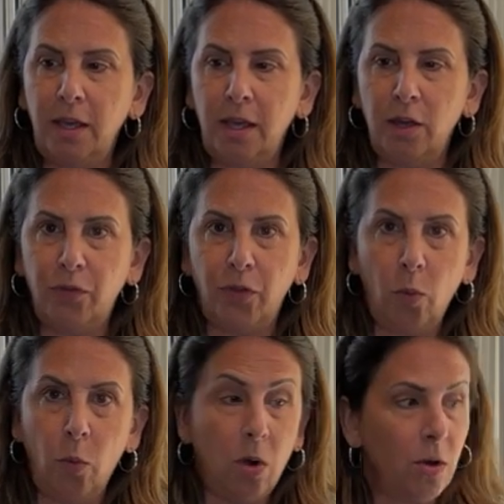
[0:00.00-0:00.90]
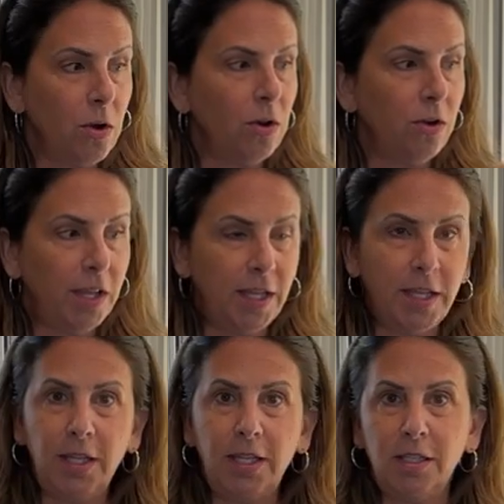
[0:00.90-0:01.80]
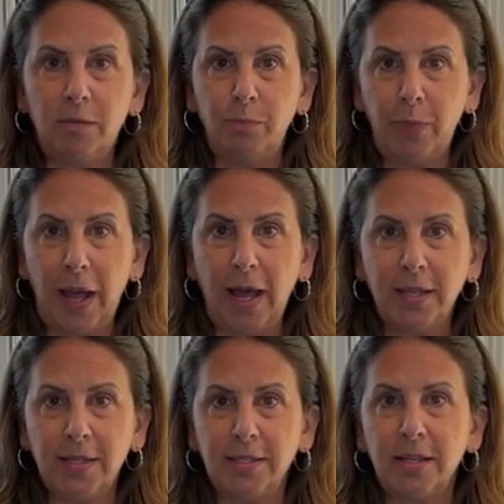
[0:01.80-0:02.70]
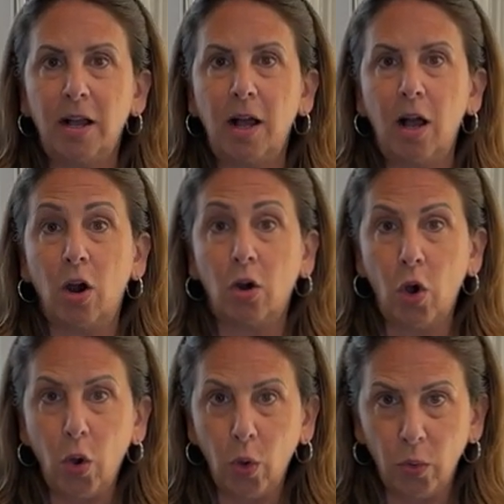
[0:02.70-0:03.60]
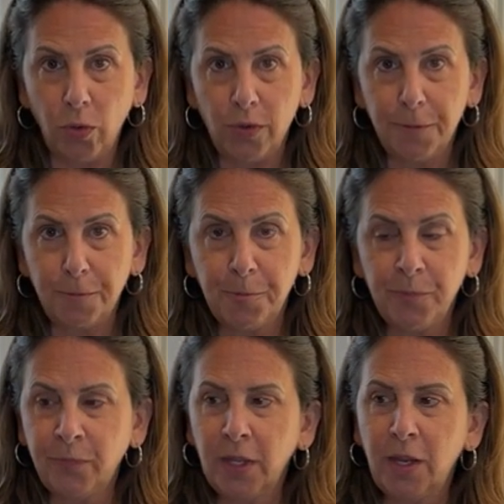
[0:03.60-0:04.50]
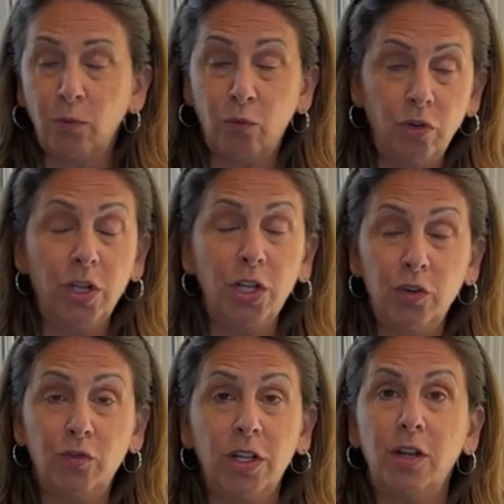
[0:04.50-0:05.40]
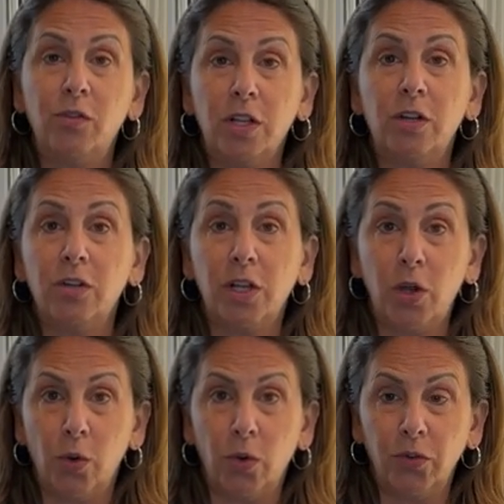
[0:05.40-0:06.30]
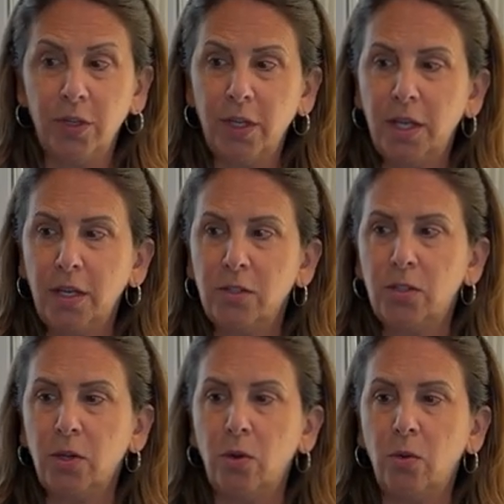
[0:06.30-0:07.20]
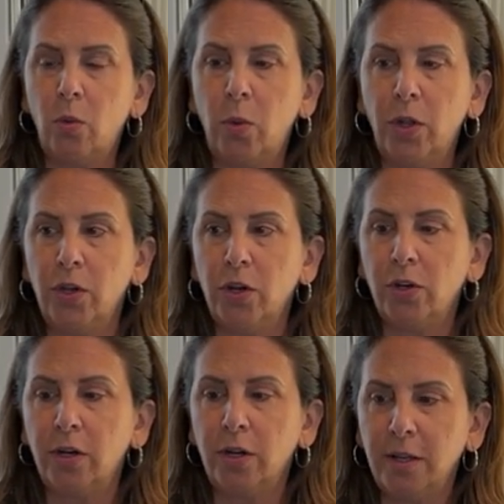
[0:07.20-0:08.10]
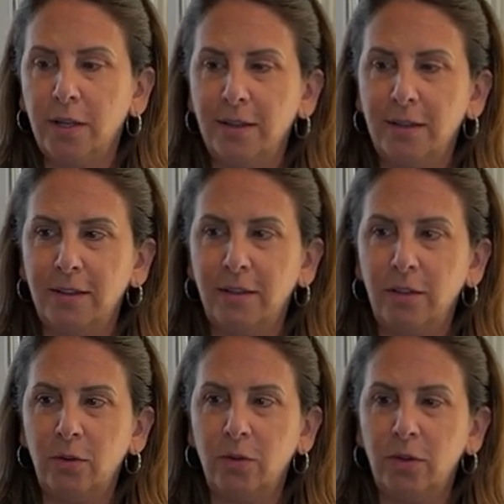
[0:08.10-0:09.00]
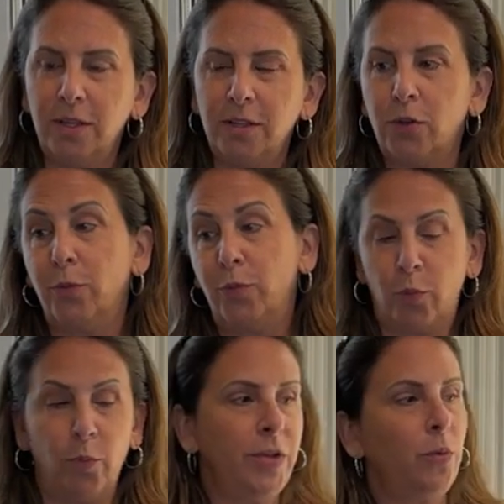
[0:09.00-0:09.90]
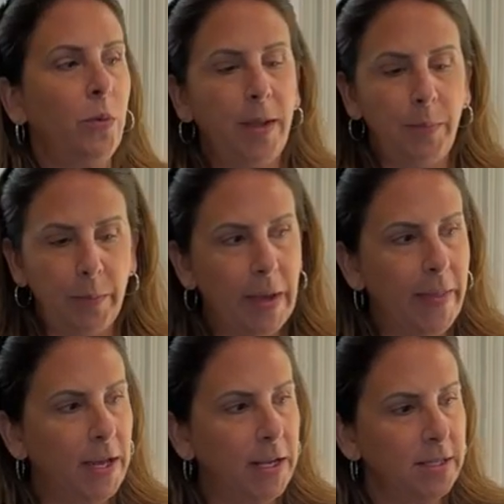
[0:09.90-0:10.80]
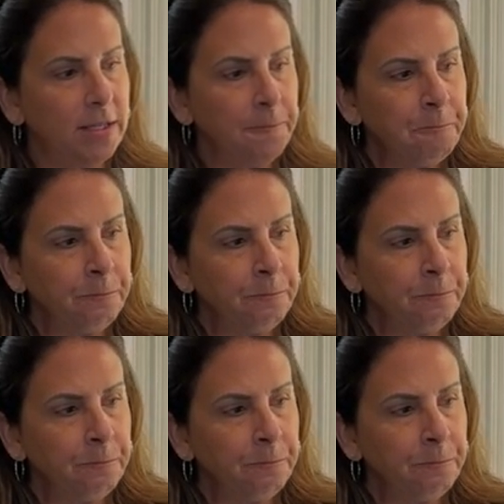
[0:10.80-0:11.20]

if the water in these packs are cold. Really, really, really, really cold. So when you're, so, you know, what I mean by that is